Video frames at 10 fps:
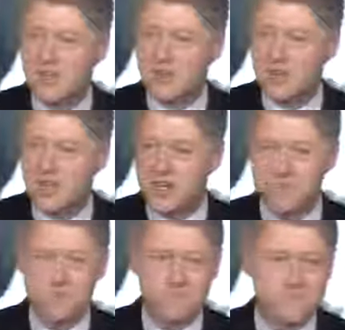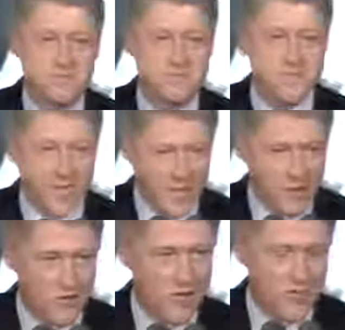community. Thank
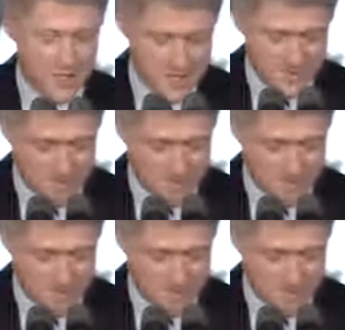you very much.